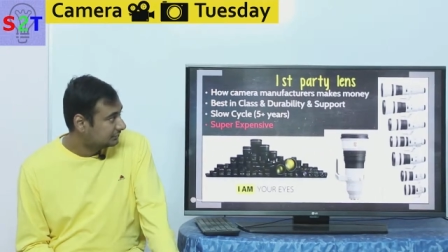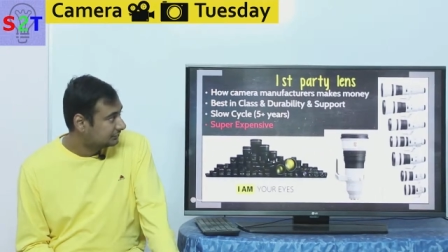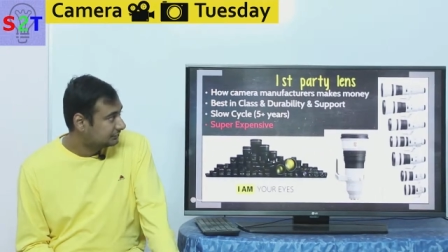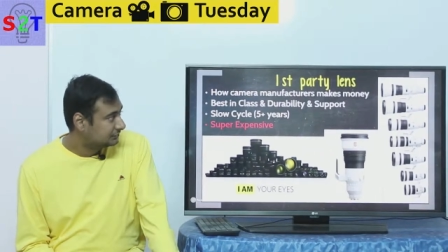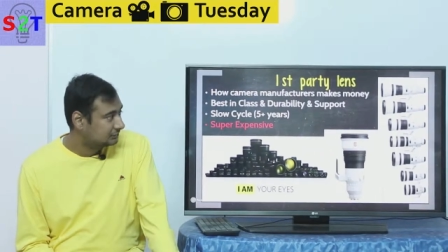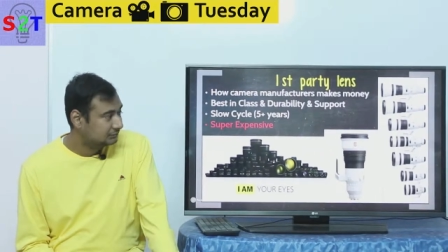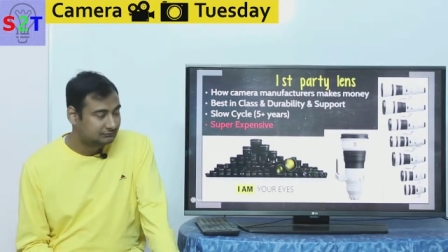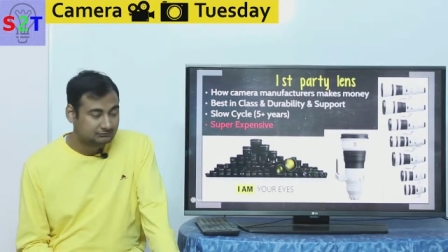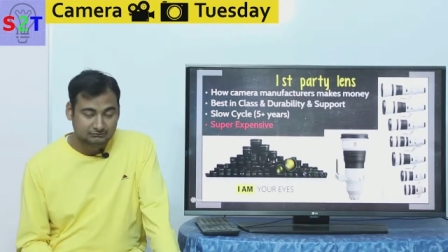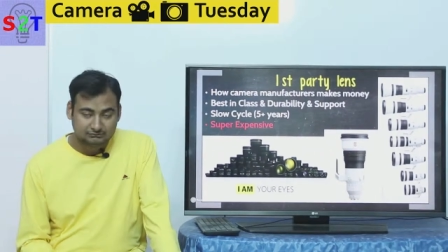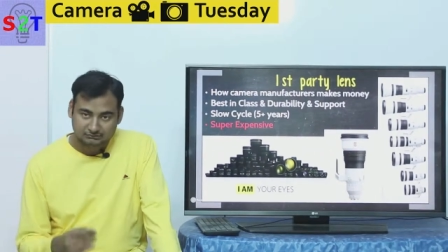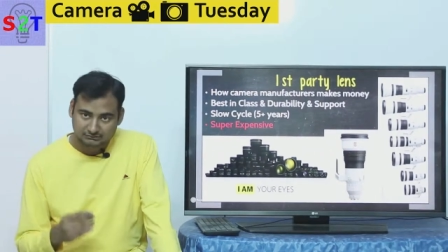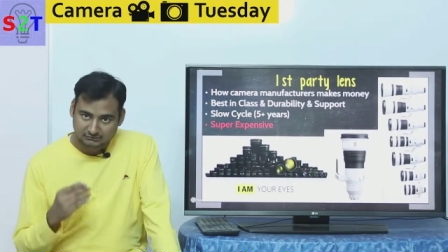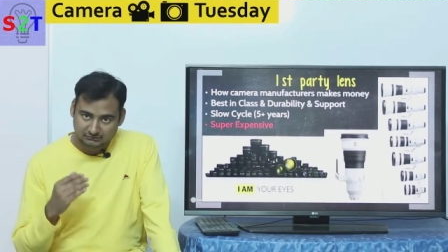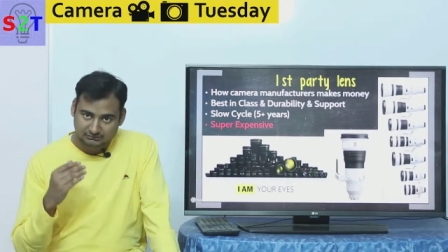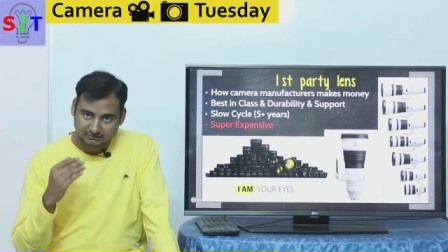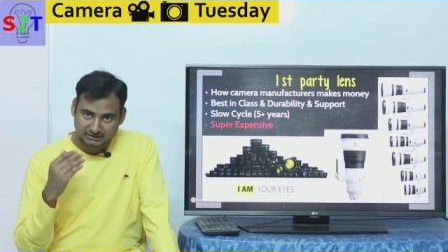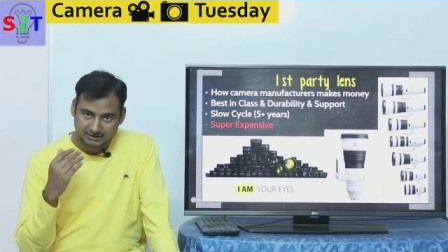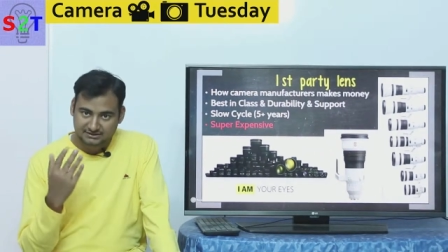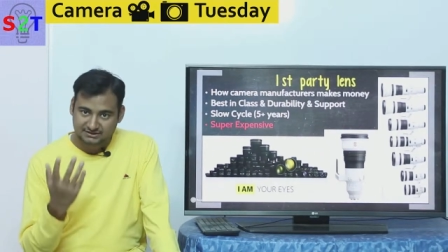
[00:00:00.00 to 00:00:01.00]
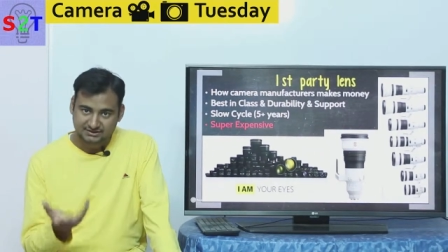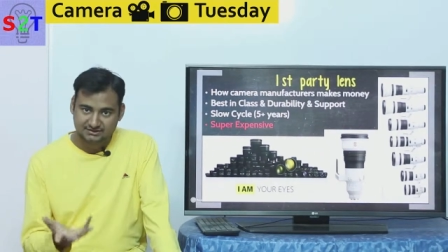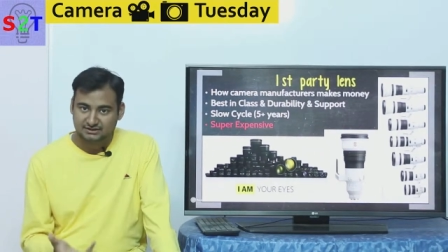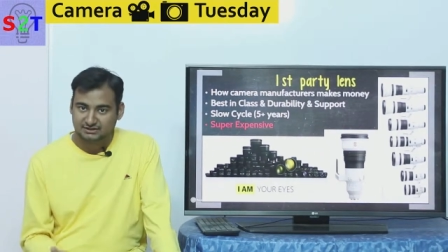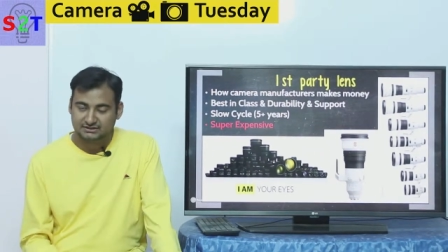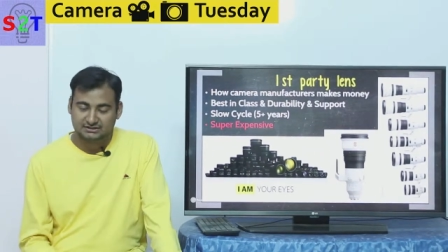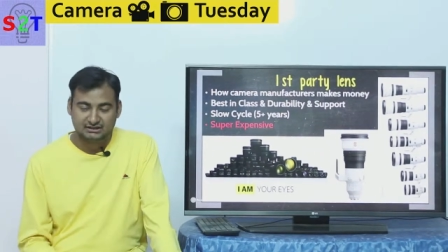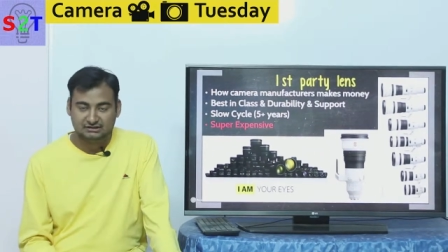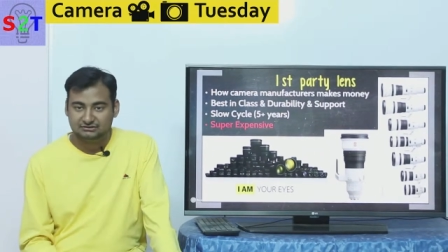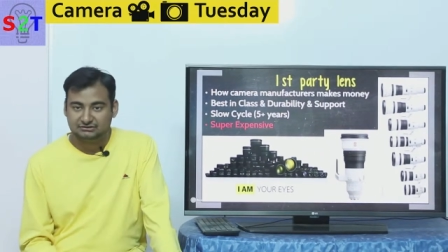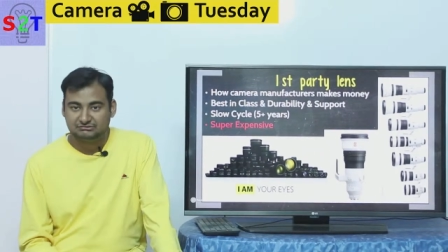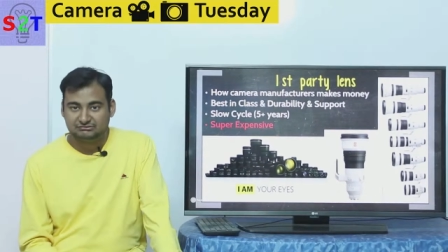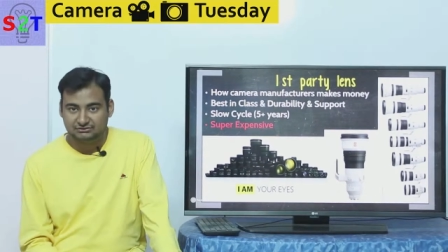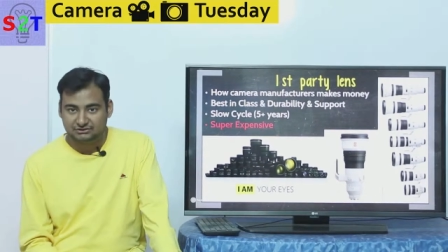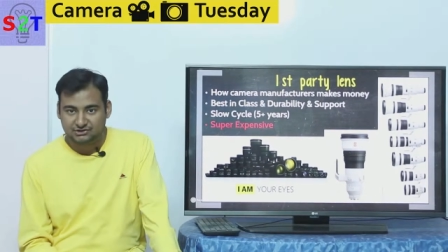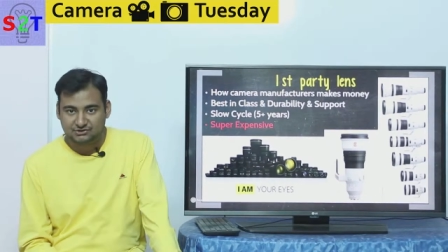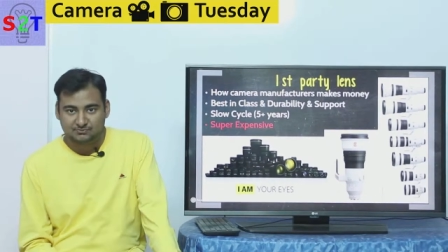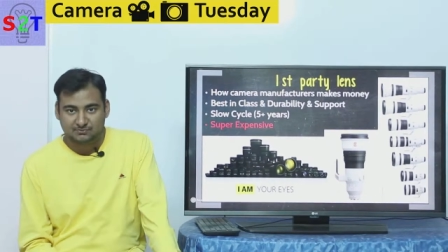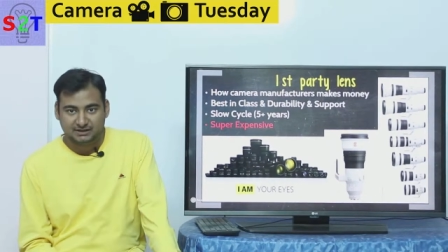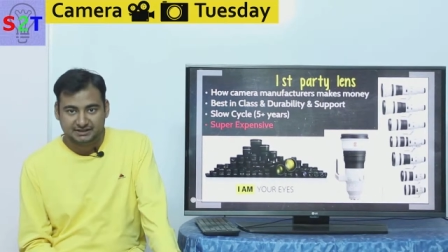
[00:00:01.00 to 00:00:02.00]
so let's understand the
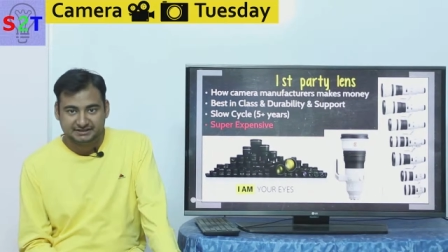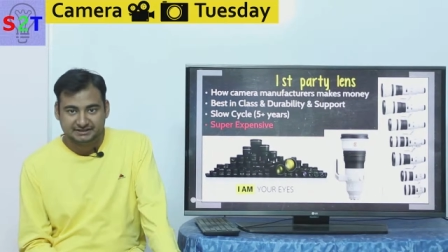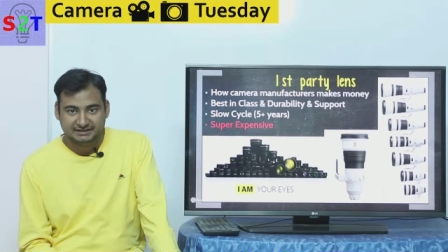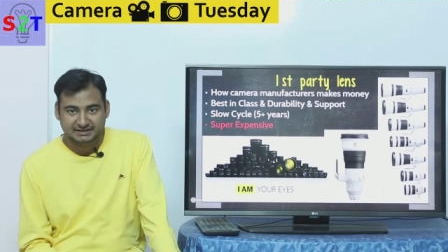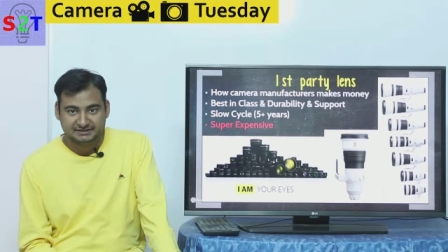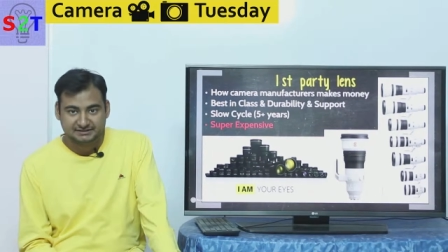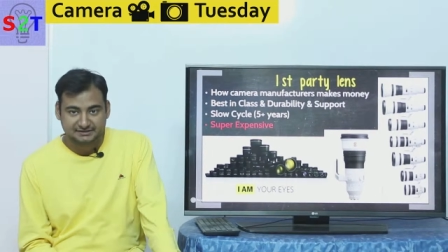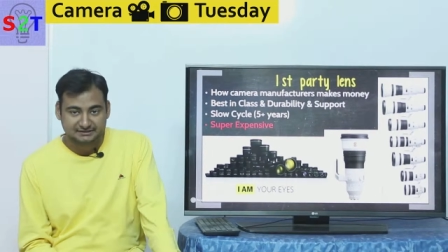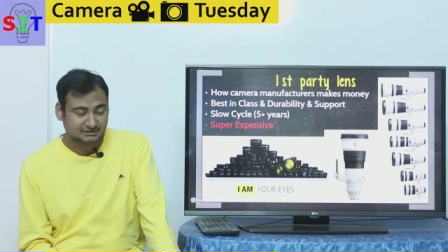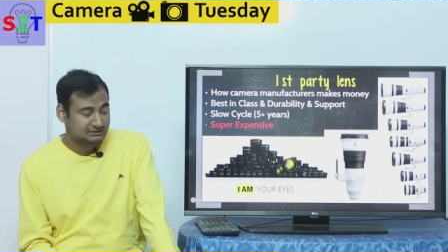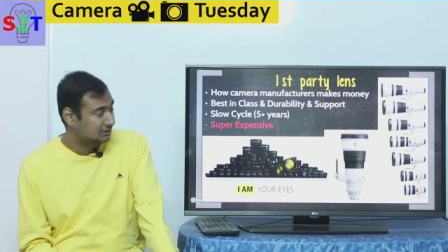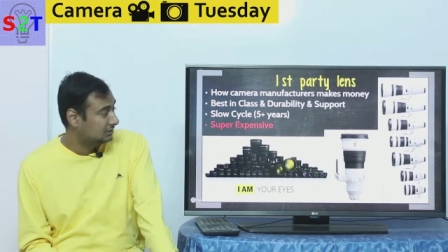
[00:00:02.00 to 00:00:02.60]
first party lenses.